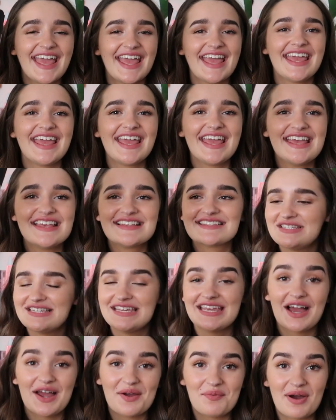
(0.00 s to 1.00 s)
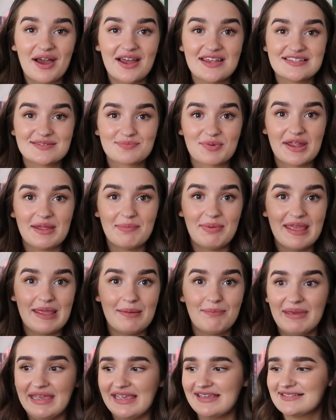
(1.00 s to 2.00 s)
is DIY spray
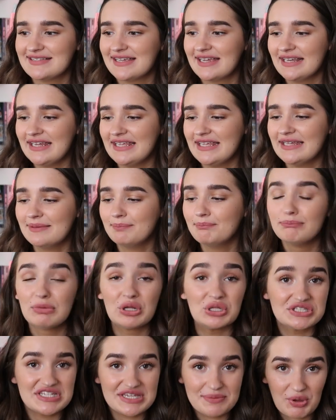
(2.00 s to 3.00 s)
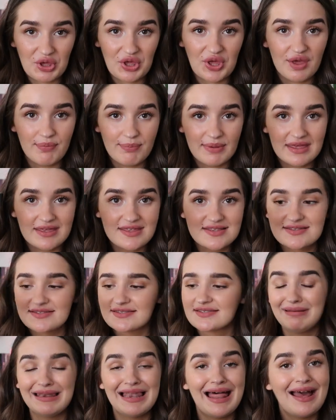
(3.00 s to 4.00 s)
paint, basically
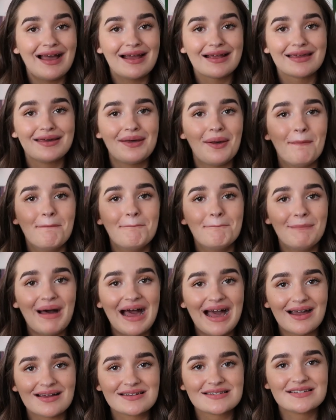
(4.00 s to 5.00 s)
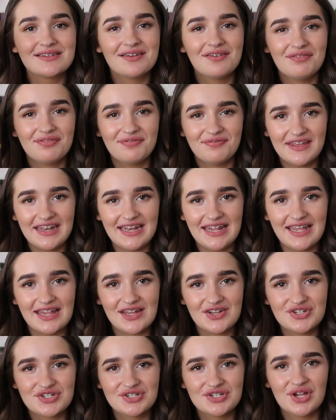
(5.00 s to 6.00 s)
multi-purpose black matte
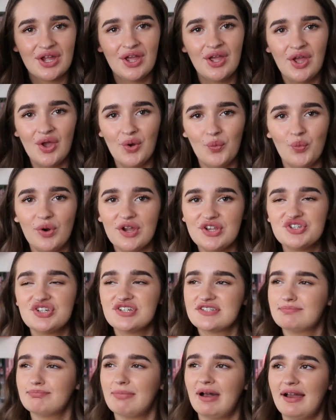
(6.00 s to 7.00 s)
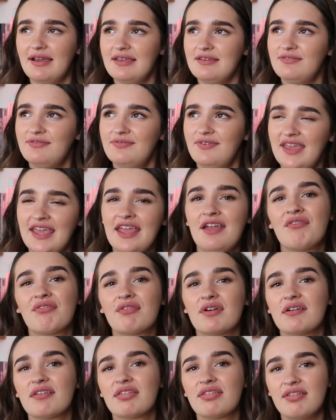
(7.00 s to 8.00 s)
finish, which is my
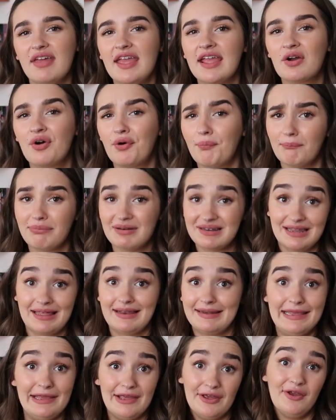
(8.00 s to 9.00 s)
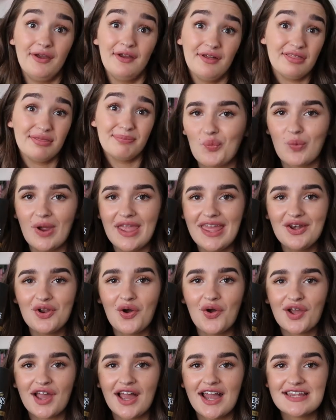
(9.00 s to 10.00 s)
favorite thing on planet Earth. We're
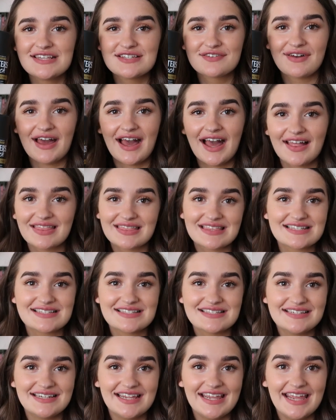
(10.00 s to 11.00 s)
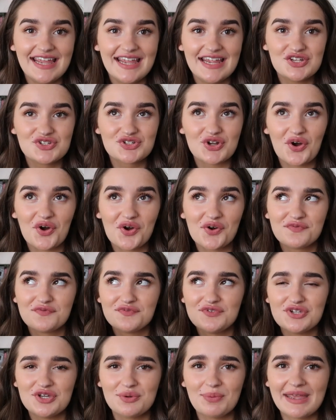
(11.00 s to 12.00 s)
not kind of at the stage of
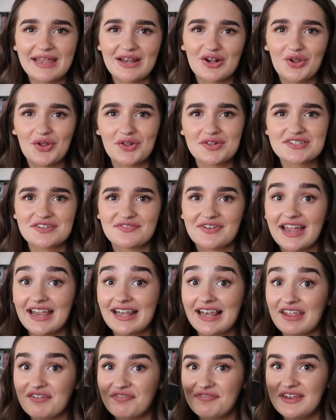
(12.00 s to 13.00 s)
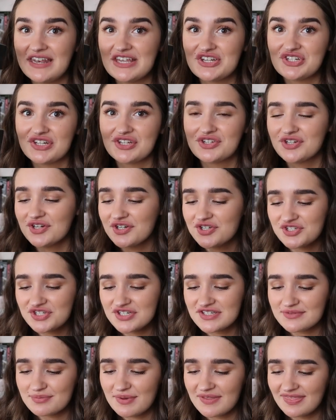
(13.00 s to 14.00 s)
doing lots of kind of like finishing
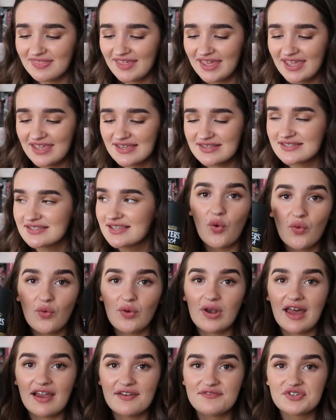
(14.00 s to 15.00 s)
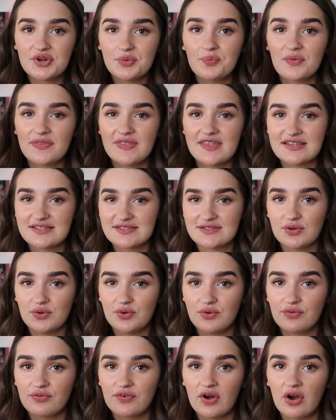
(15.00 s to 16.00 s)
touches with this. All I've done with this
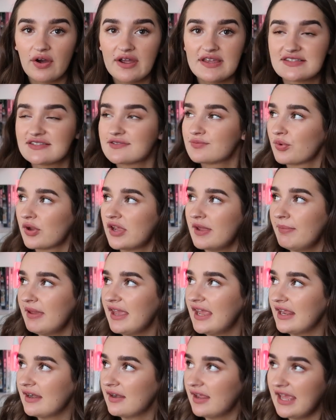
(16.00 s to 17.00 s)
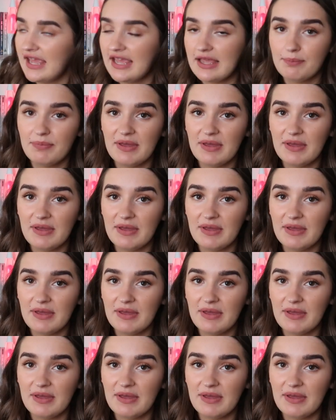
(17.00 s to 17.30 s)
so far is spray paint a